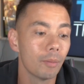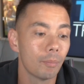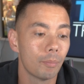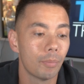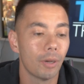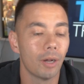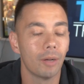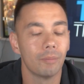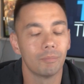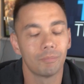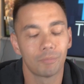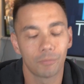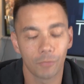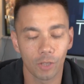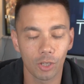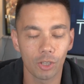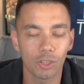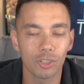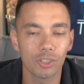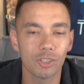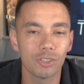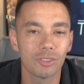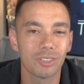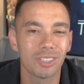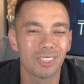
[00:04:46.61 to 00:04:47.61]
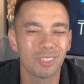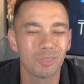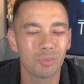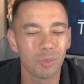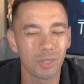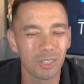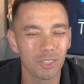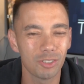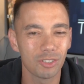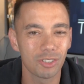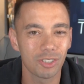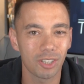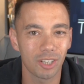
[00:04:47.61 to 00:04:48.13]
But the good news is
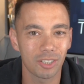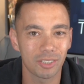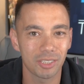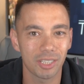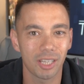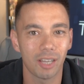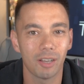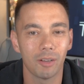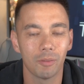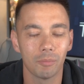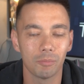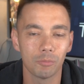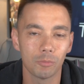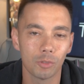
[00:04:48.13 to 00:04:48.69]
when you start out,